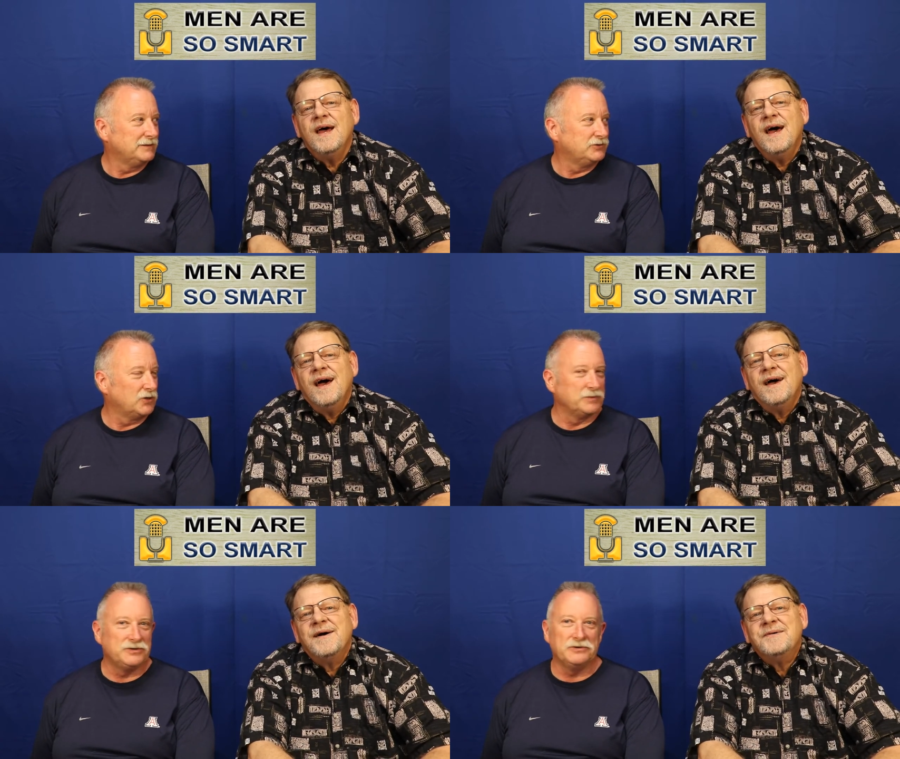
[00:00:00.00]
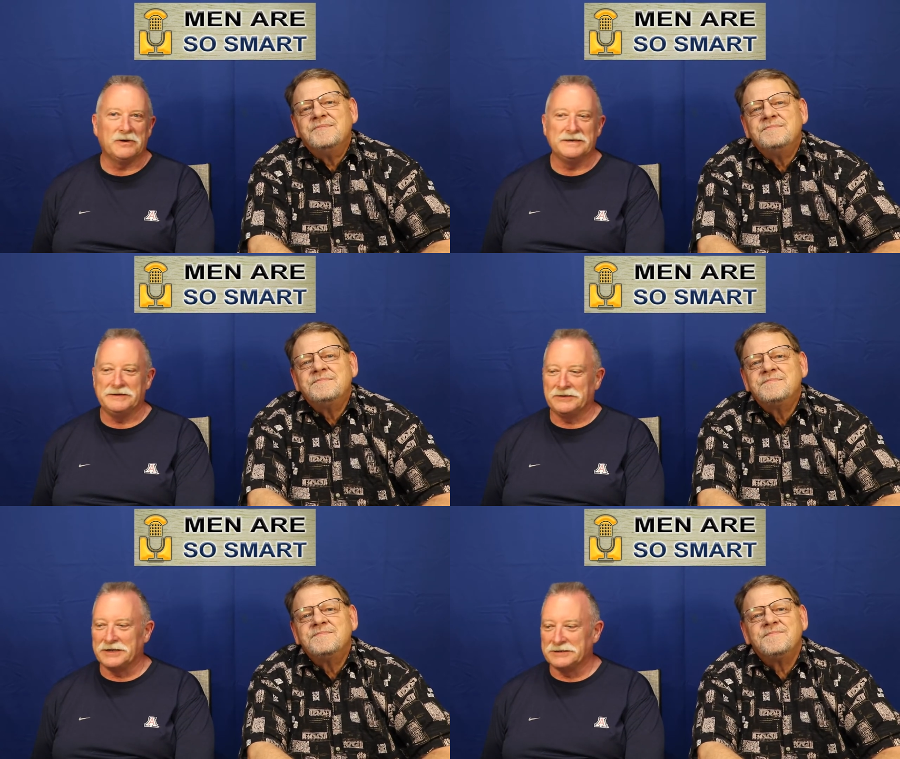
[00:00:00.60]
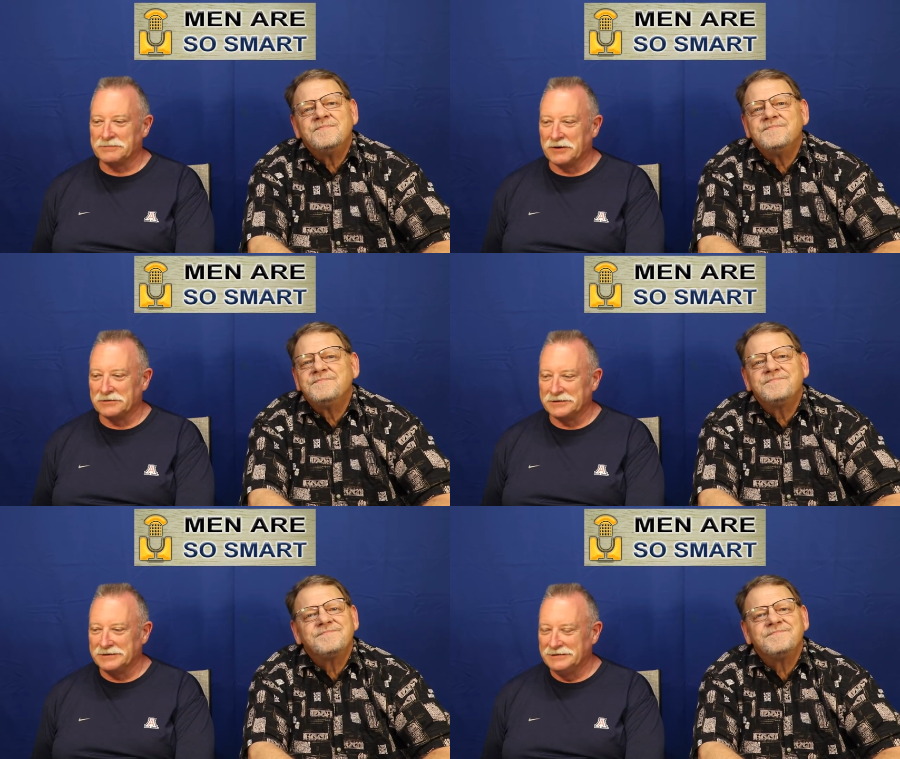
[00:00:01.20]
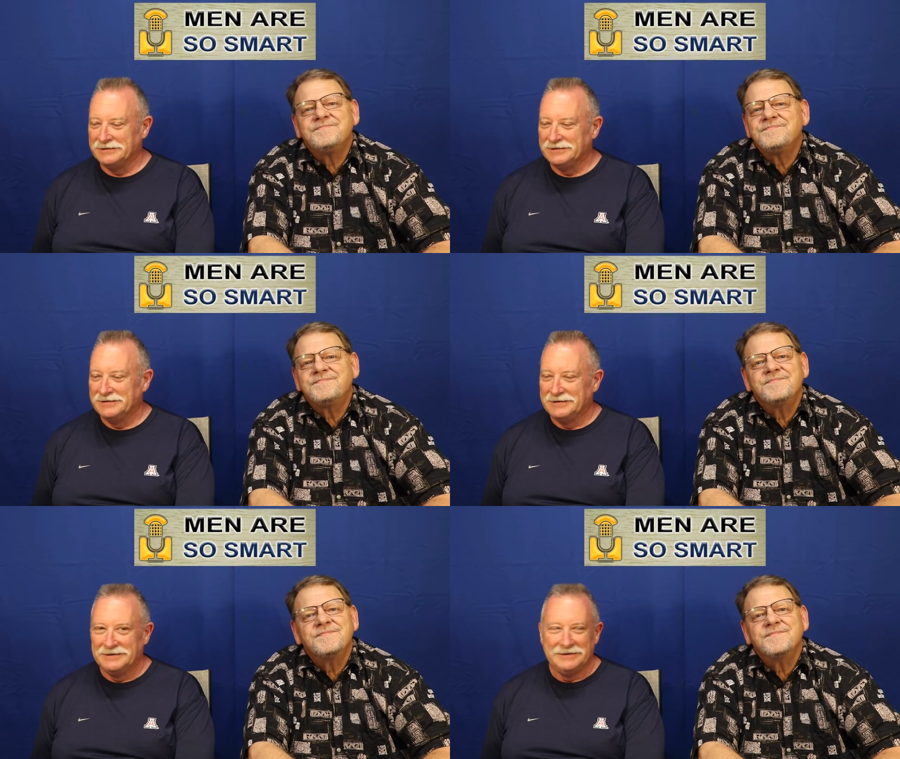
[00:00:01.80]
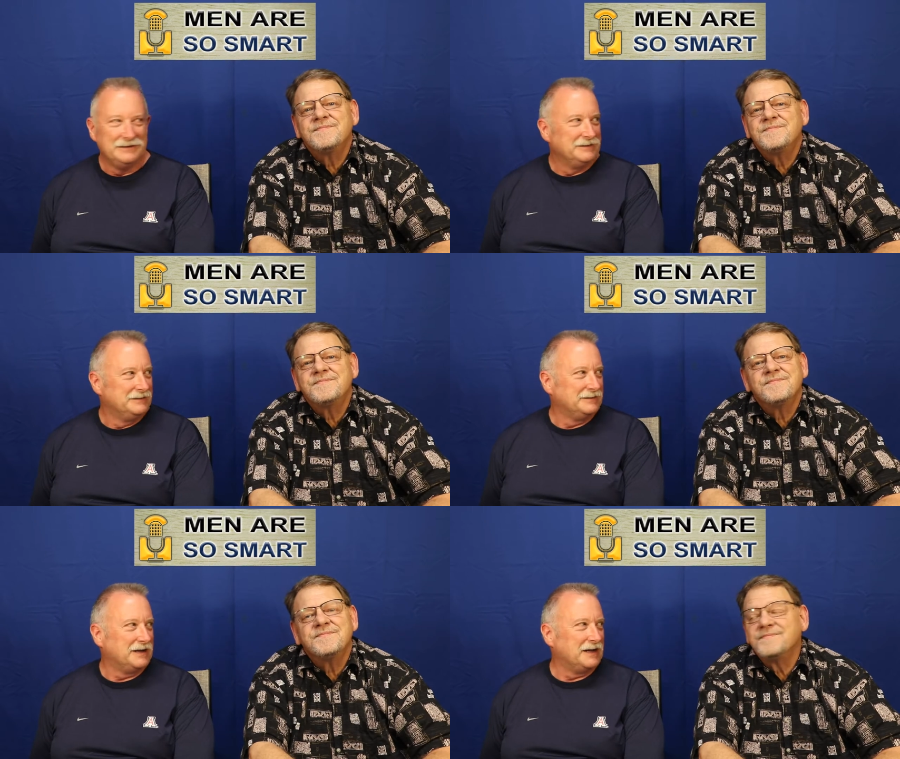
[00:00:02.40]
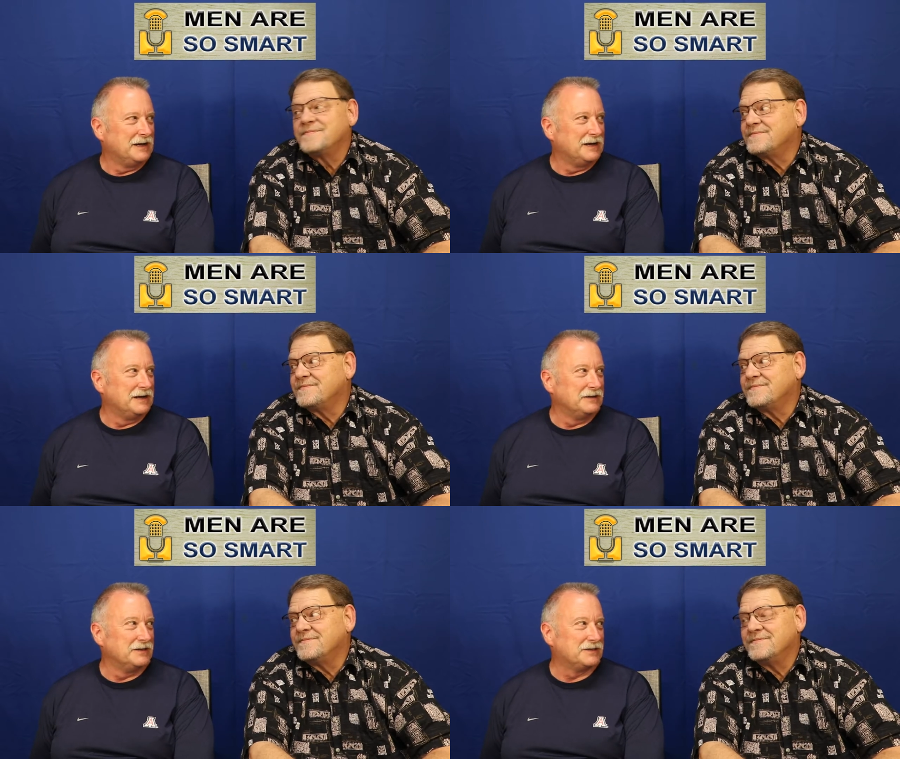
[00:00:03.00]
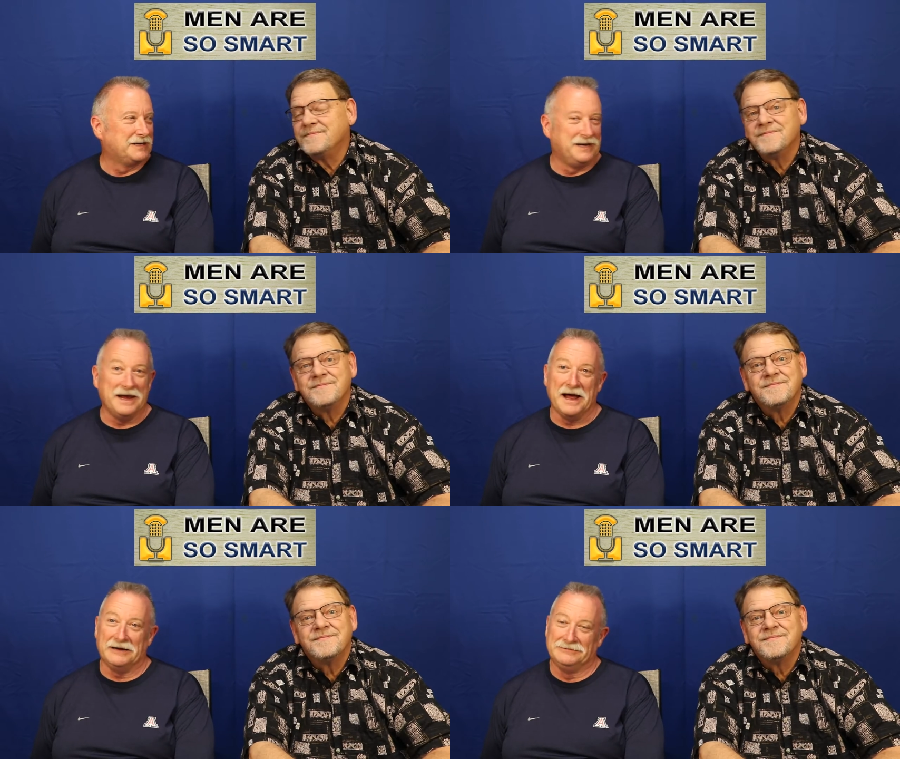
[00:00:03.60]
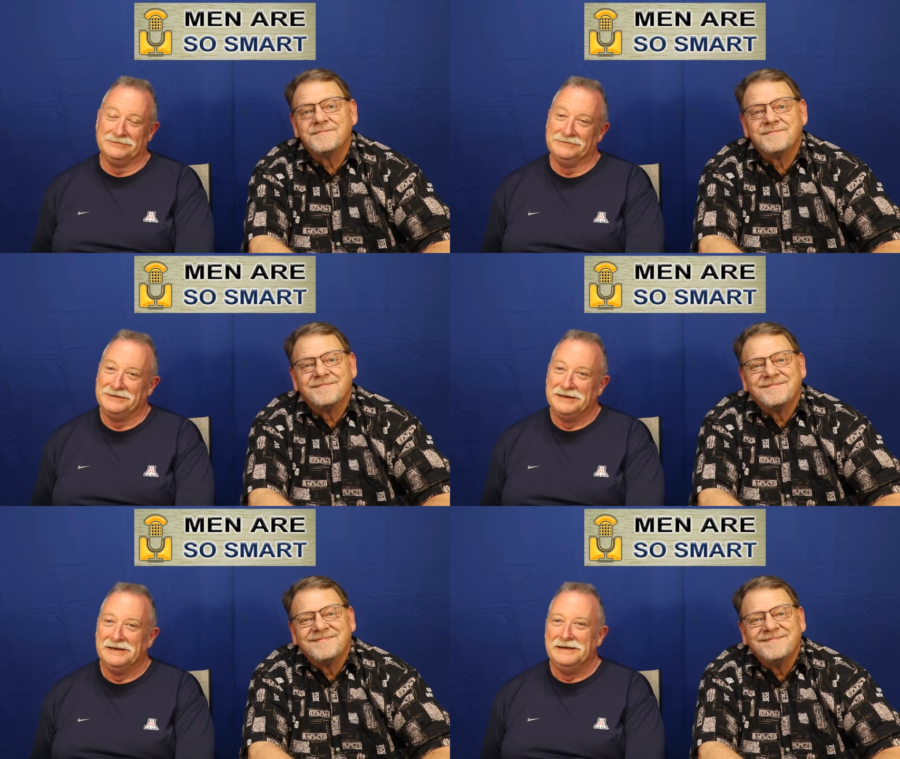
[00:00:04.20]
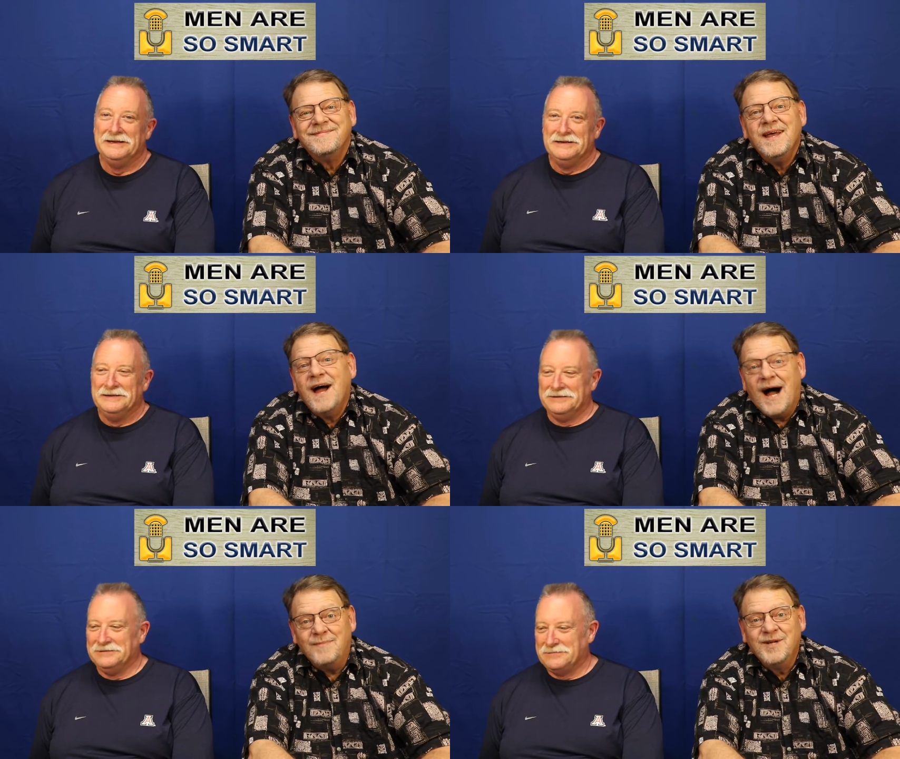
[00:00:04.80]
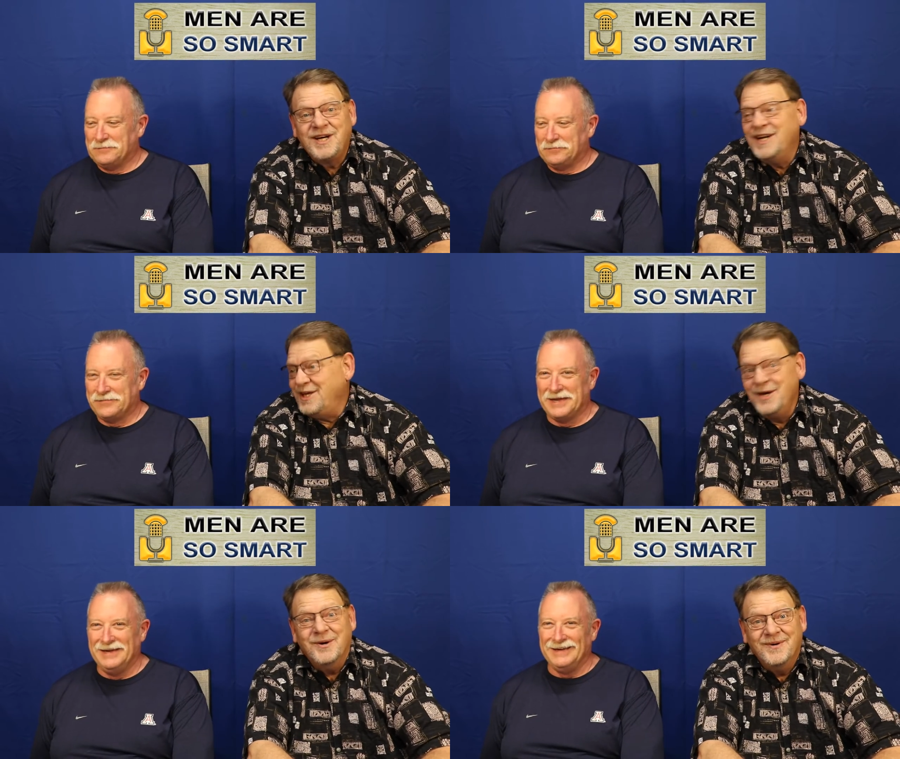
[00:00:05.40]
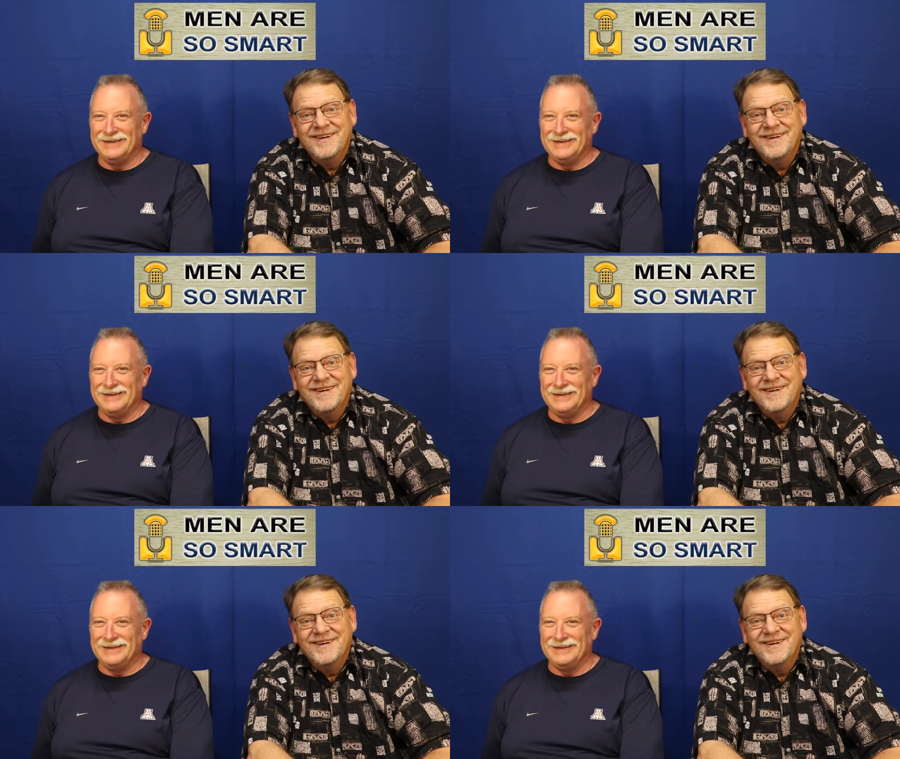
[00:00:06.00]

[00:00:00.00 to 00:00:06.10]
Speaker 1: Germans do crazy things, apparently. Uh, this, yeah. I'm
Speaker 2: looking at you.